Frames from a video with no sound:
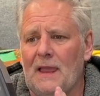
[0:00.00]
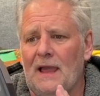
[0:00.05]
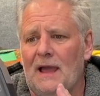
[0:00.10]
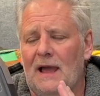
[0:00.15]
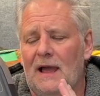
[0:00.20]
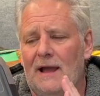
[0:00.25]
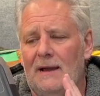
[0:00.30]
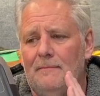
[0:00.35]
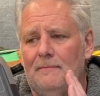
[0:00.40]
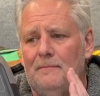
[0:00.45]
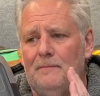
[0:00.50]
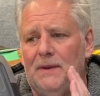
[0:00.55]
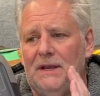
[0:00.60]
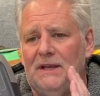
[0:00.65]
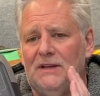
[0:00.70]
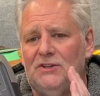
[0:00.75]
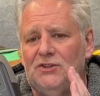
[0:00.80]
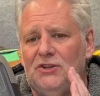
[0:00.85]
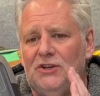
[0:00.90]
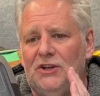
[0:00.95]
um,
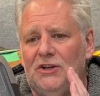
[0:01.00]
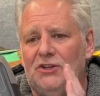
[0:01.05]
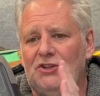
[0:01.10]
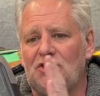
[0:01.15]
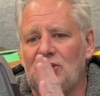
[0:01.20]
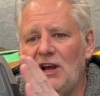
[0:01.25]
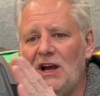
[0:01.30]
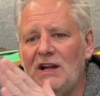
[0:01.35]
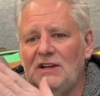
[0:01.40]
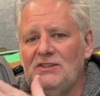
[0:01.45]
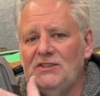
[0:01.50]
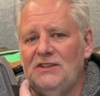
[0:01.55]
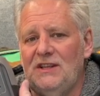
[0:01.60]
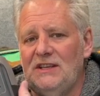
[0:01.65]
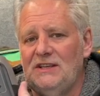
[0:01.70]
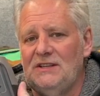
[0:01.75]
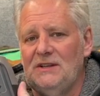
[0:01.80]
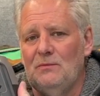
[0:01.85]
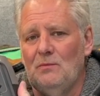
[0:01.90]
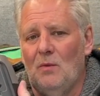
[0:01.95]
because you can charge
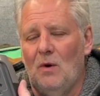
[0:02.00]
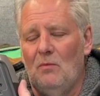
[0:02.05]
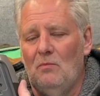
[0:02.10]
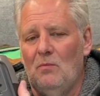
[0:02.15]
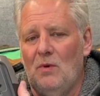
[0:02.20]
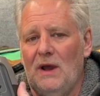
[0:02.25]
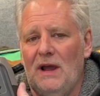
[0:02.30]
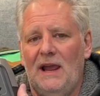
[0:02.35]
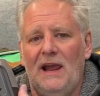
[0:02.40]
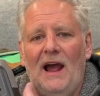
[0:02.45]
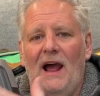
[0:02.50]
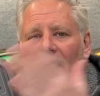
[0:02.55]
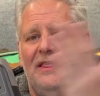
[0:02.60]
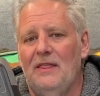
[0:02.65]
this in one way and